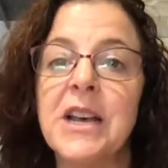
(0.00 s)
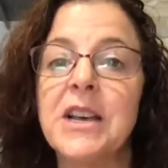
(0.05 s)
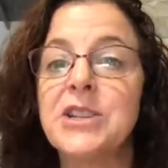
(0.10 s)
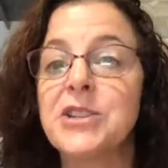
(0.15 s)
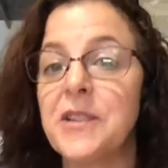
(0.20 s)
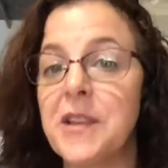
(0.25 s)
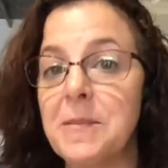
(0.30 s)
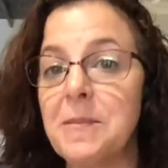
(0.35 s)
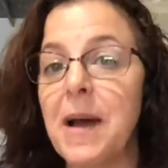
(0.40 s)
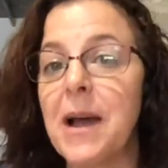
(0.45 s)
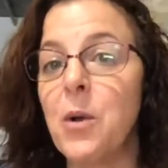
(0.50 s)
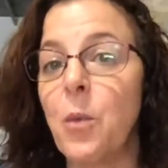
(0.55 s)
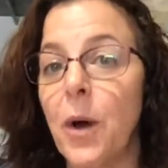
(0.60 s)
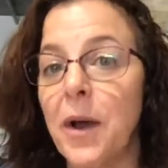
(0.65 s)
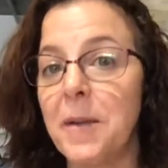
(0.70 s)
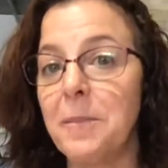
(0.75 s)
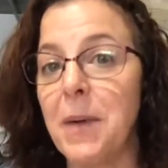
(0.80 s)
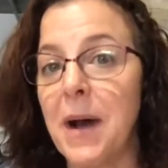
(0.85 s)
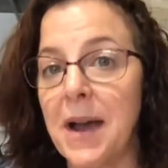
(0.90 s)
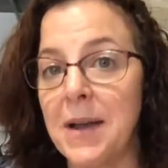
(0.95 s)
So they might
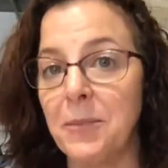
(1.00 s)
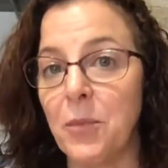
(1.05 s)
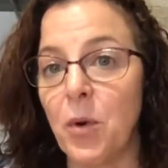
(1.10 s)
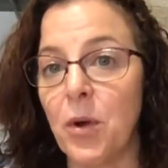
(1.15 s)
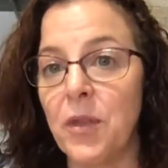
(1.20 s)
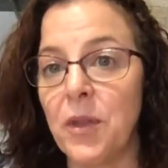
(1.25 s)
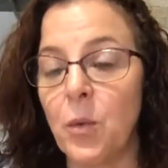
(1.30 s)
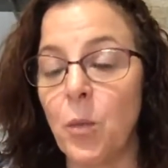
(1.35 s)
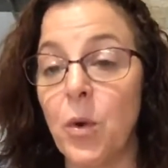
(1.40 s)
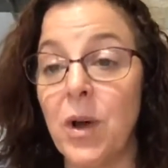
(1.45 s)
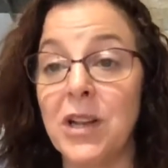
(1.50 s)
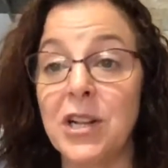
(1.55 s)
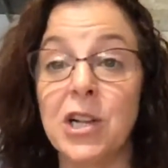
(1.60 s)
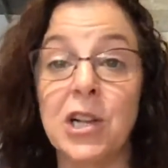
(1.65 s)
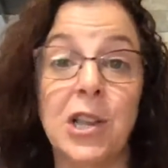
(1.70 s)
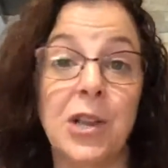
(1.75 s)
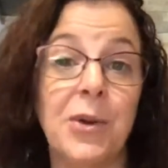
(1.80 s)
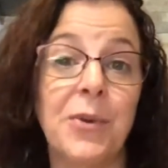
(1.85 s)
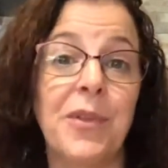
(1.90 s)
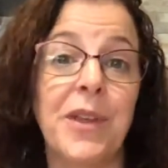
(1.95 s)
want to buy more than one.
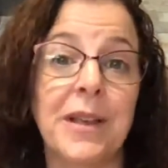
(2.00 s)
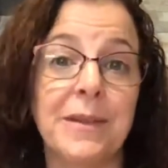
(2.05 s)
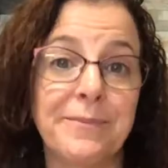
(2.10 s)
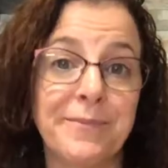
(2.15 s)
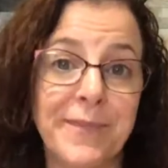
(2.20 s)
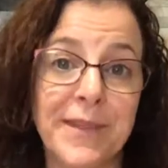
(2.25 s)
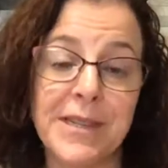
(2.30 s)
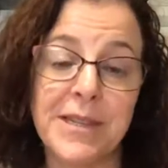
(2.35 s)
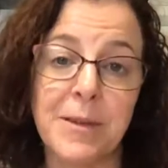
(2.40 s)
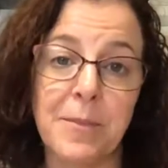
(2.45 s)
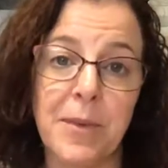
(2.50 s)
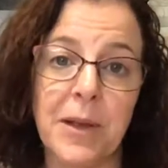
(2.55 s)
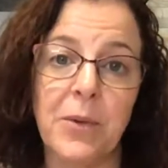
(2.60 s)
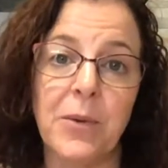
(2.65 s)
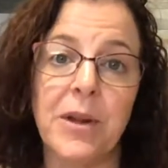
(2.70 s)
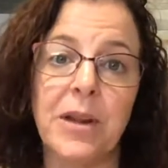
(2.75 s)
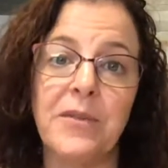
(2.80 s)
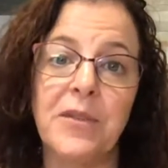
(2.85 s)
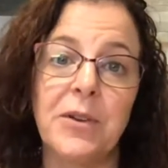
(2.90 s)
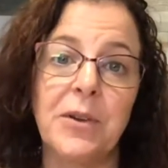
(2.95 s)
Clothing is a big
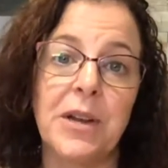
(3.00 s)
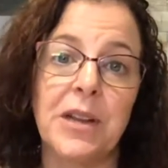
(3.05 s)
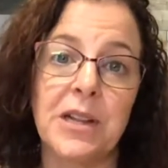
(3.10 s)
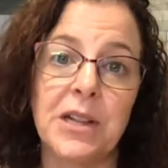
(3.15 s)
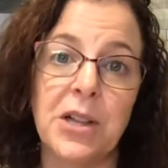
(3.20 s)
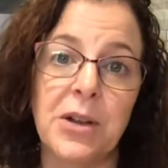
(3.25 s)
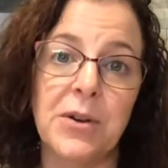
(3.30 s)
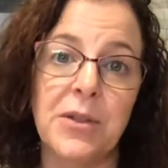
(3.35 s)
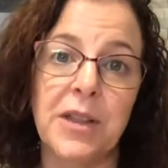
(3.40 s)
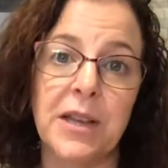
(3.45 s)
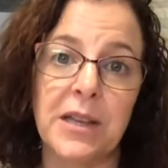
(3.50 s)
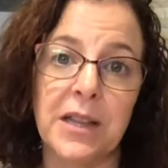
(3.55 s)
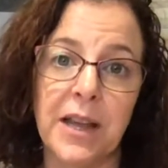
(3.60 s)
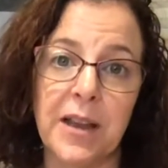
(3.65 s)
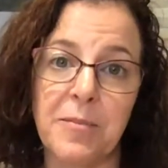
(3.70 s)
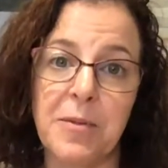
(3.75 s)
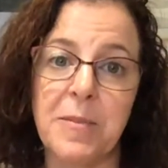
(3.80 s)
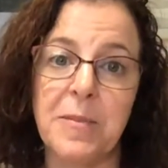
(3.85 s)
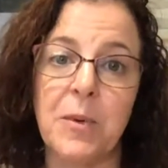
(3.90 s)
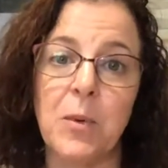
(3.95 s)
one. If you're in clothing, a lot
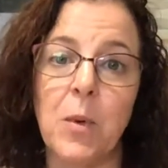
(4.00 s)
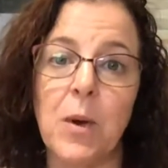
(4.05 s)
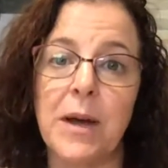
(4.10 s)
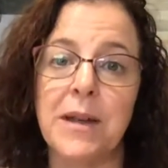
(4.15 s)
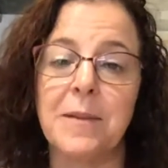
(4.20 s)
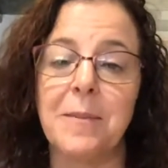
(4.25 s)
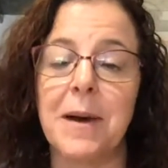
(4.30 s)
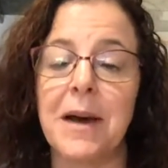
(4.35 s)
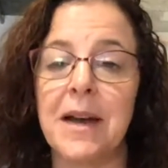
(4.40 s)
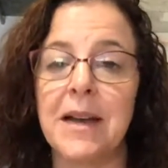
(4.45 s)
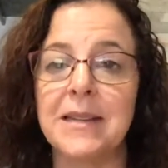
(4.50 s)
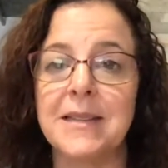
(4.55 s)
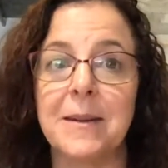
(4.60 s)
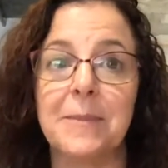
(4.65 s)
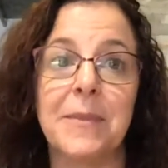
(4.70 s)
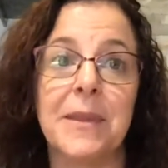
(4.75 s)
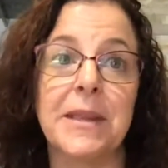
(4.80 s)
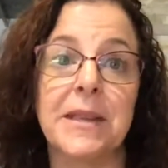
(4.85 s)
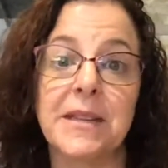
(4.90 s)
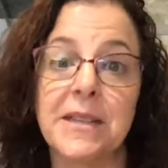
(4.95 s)
of people want to buy
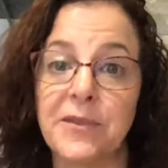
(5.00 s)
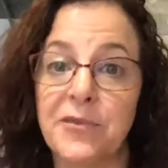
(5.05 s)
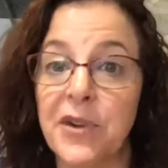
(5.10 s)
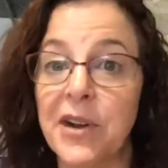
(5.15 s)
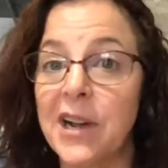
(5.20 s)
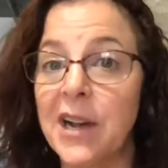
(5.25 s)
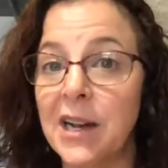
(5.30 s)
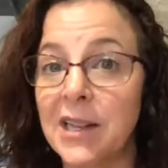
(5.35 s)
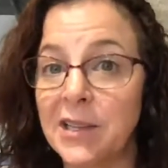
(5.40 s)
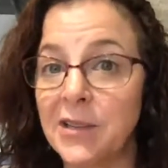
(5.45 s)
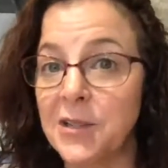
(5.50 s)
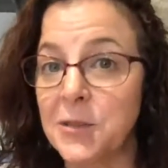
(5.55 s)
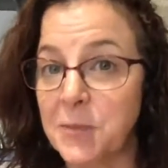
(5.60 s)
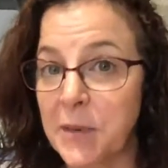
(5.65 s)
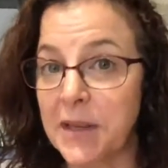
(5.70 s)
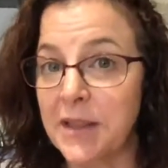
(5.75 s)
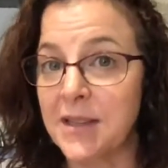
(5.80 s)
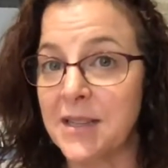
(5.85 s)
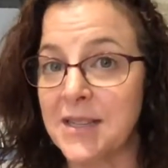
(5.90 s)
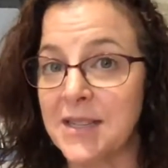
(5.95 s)
something in different colors,
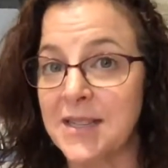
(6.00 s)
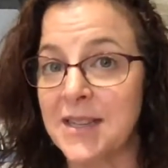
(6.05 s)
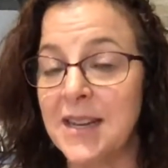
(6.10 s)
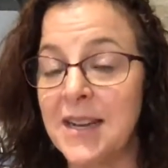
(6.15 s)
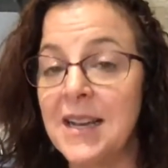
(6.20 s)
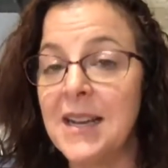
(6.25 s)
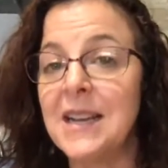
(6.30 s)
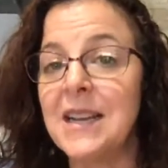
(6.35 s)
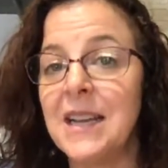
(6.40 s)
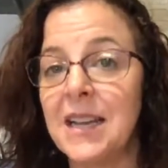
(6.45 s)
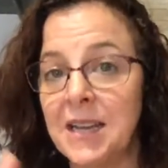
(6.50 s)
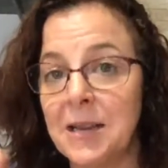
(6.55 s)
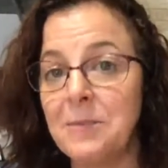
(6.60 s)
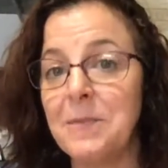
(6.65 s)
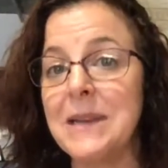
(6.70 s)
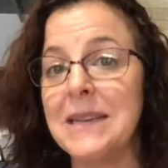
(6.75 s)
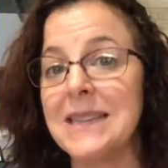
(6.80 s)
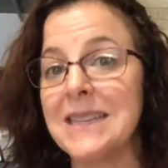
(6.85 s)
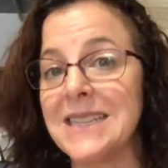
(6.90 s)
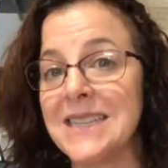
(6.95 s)
but it can
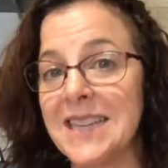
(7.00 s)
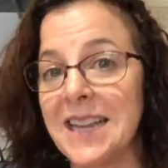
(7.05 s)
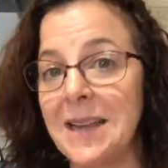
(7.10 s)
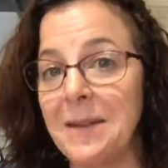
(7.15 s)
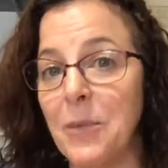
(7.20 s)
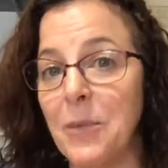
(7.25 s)
be in the same